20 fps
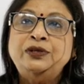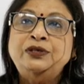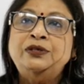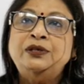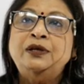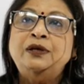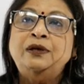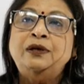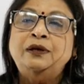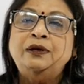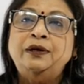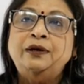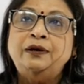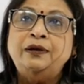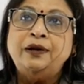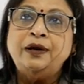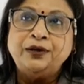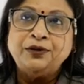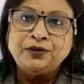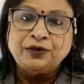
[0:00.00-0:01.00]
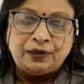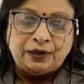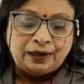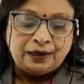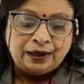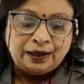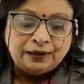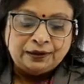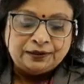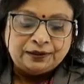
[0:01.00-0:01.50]
regional international
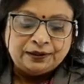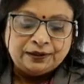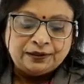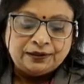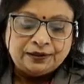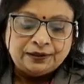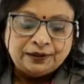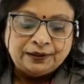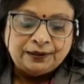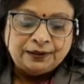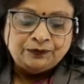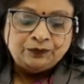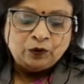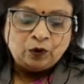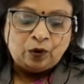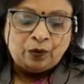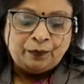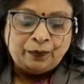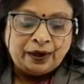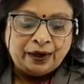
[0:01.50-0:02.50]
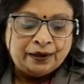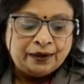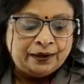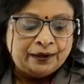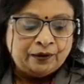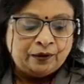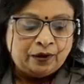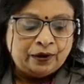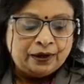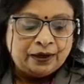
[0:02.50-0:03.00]
alliances or
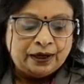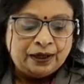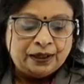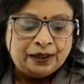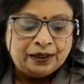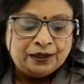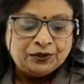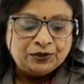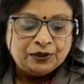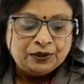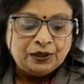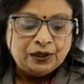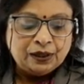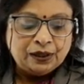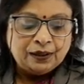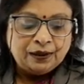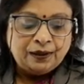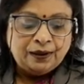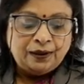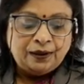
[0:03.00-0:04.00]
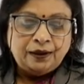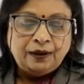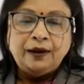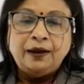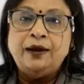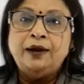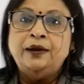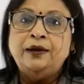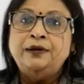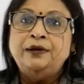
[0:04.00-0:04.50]
market organizations
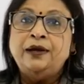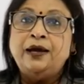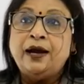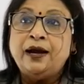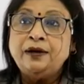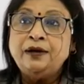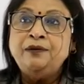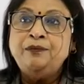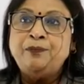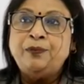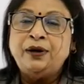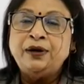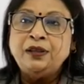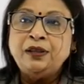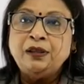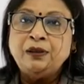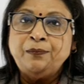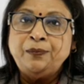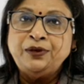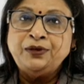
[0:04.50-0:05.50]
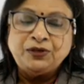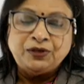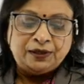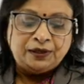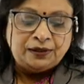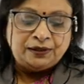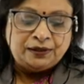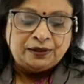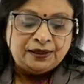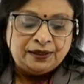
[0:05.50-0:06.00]
and active participation
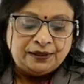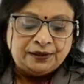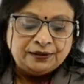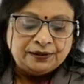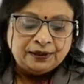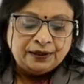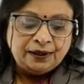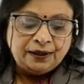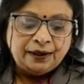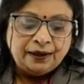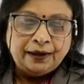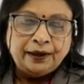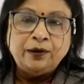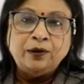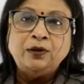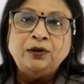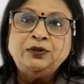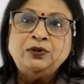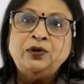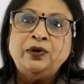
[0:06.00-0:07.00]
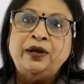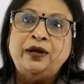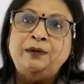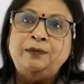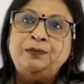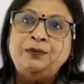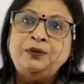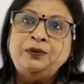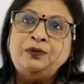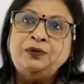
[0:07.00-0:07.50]
in these can also
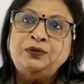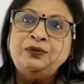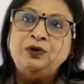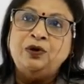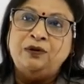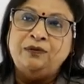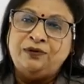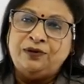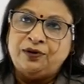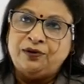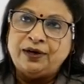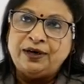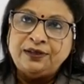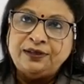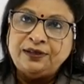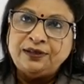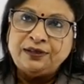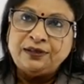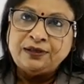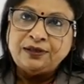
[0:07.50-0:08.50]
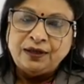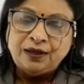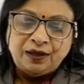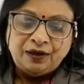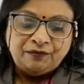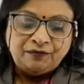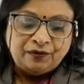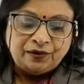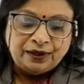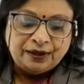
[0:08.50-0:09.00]
help to solve the crisis.
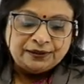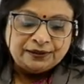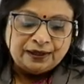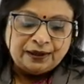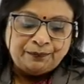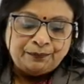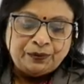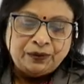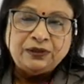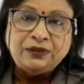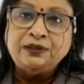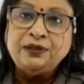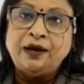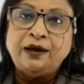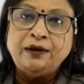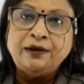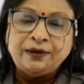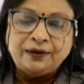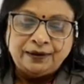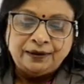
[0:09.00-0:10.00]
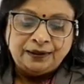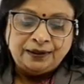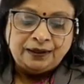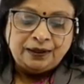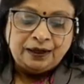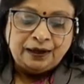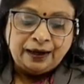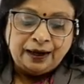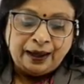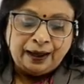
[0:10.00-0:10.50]
For example, SAARC,
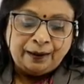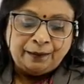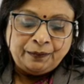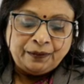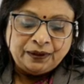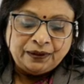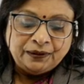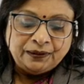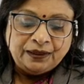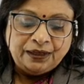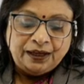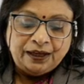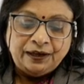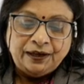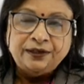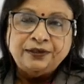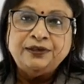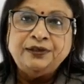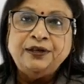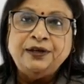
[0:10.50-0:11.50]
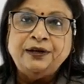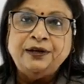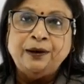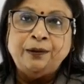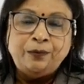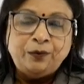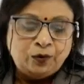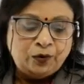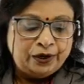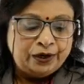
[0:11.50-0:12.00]
NAM, EEC,
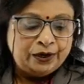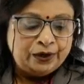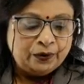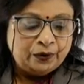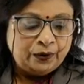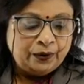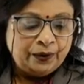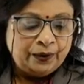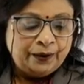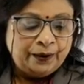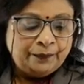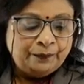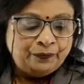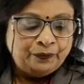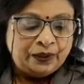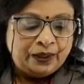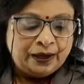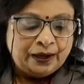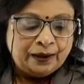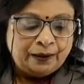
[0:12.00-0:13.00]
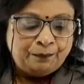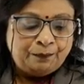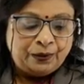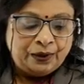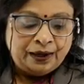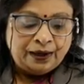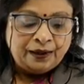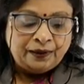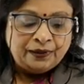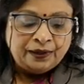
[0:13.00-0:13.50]
WTO, they can
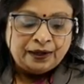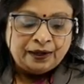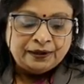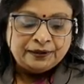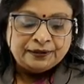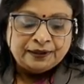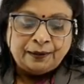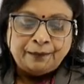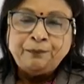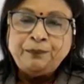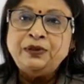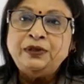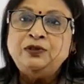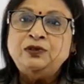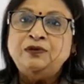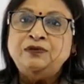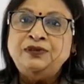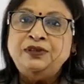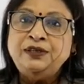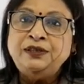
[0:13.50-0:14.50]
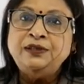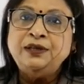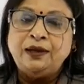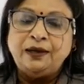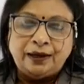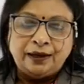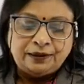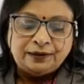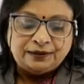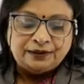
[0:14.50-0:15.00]
play their examples of these
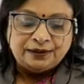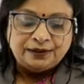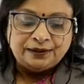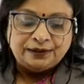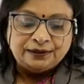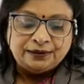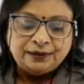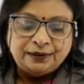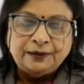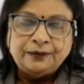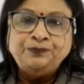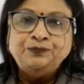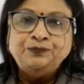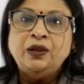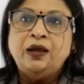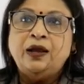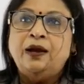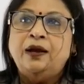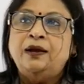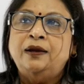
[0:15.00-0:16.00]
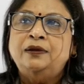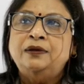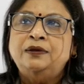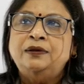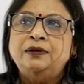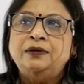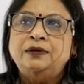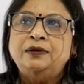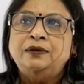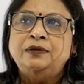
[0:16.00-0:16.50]
alliances
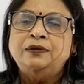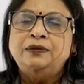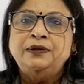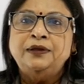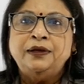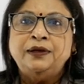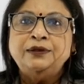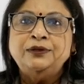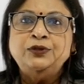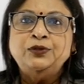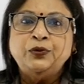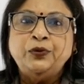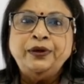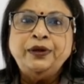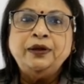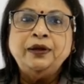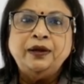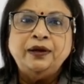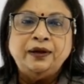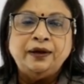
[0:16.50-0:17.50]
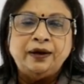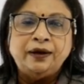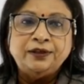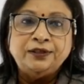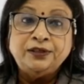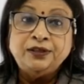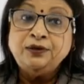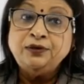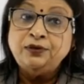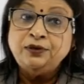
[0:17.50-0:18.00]
and uh, they are showing
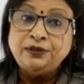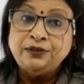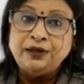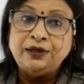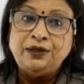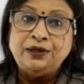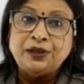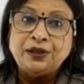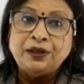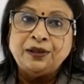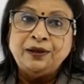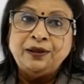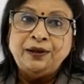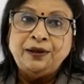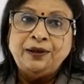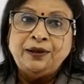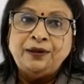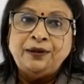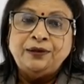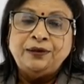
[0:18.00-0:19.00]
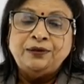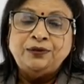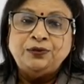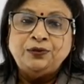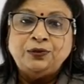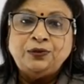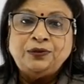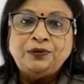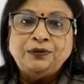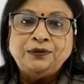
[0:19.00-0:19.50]
encouraging results.
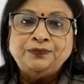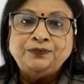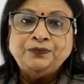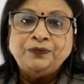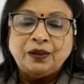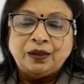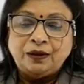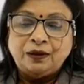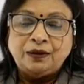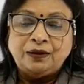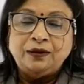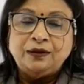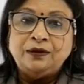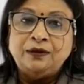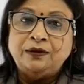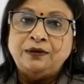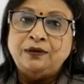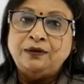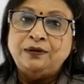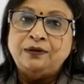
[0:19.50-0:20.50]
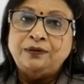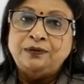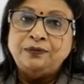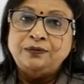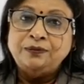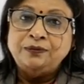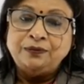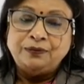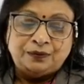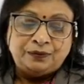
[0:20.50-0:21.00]
So, uh,
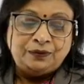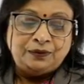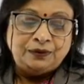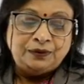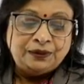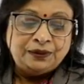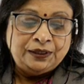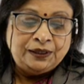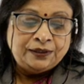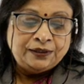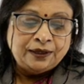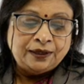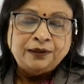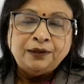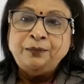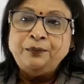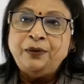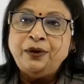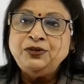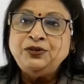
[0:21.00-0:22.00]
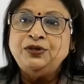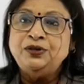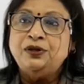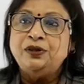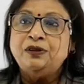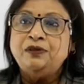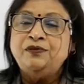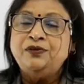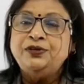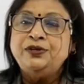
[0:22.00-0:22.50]
these are the
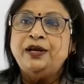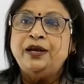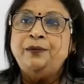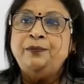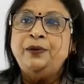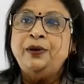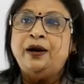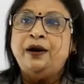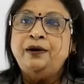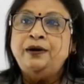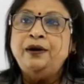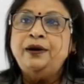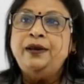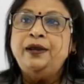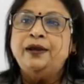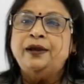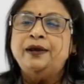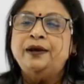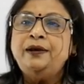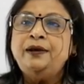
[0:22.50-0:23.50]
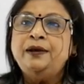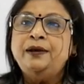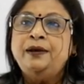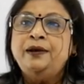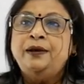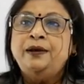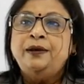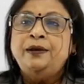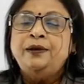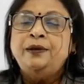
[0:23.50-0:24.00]
measures which can be undertaken
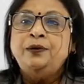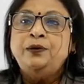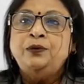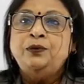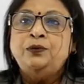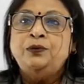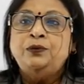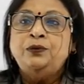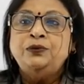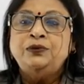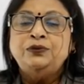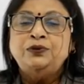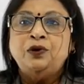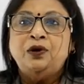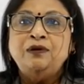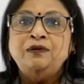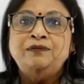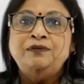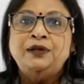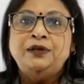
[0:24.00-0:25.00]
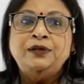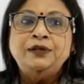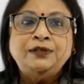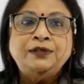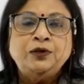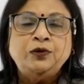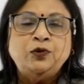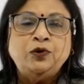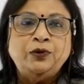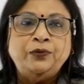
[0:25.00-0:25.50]
to solve the
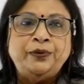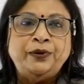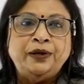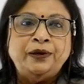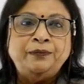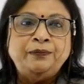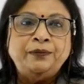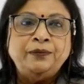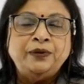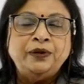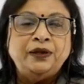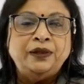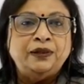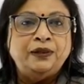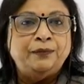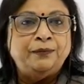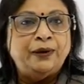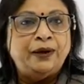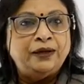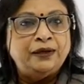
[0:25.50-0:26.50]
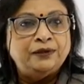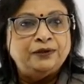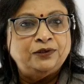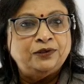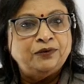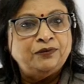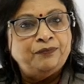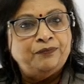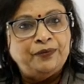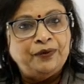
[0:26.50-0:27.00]
disequilibrium in the
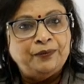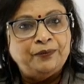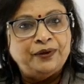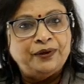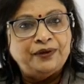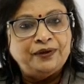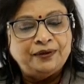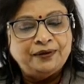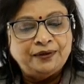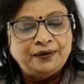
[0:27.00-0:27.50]
balance of payments.